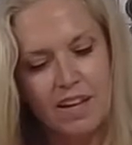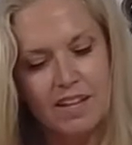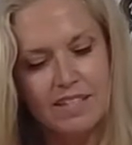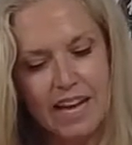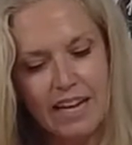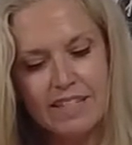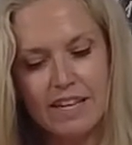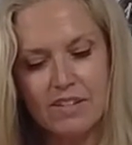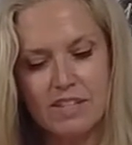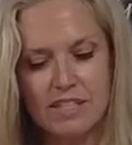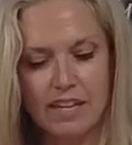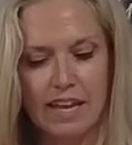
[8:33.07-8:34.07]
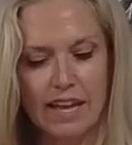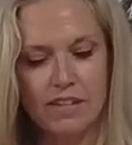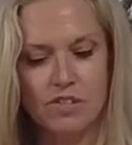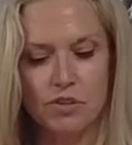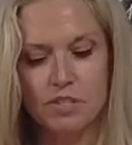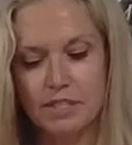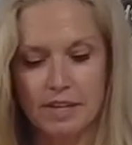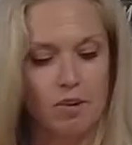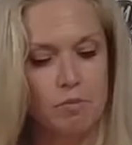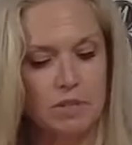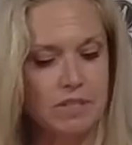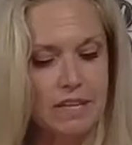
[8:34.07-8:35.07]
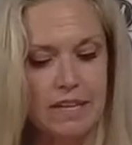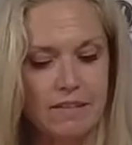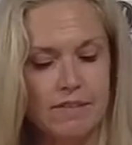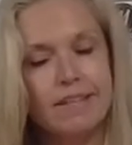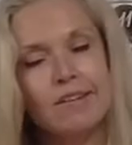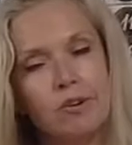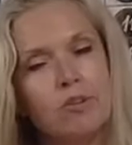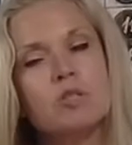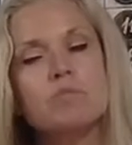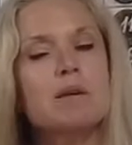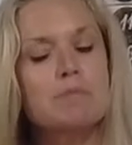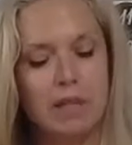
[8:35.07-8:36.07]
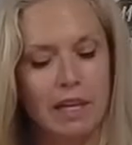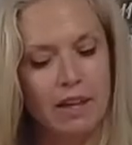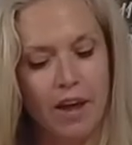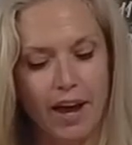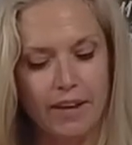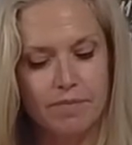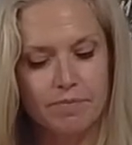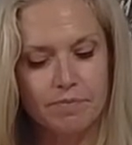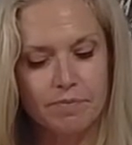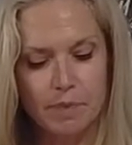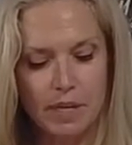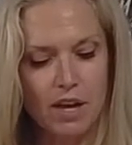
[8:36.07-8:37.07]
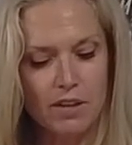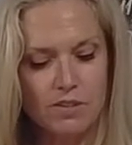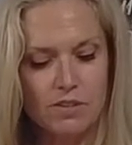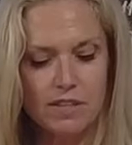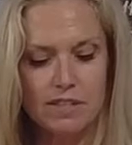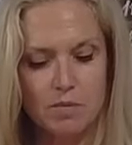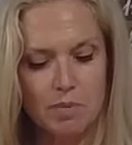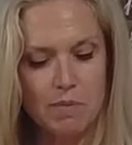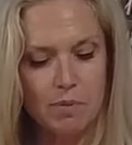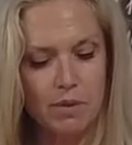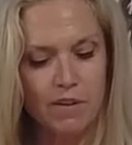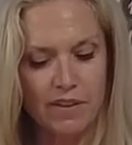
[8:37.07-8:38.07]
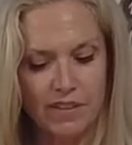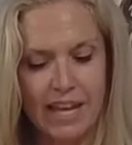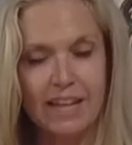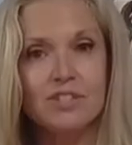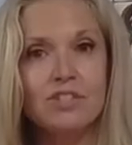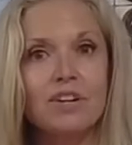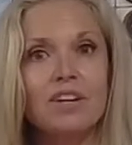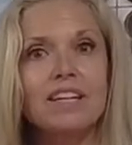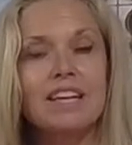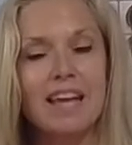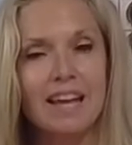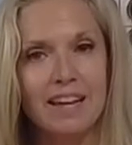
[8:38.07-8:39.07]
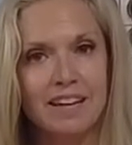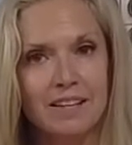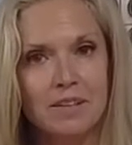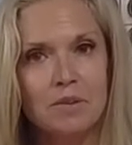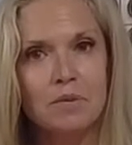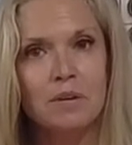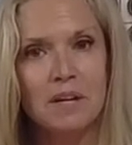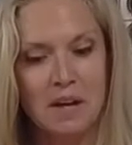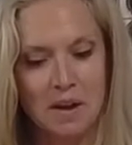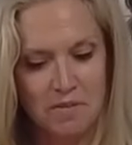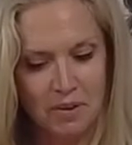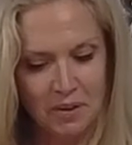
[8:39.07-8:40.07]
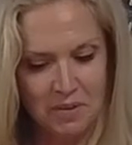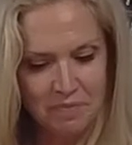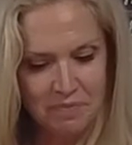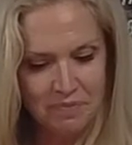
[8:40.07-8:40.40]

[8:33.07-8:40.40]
Dad tells us that cancer is a terrible disease and it hurts people a lot, but he also says that people who have cancer can recover.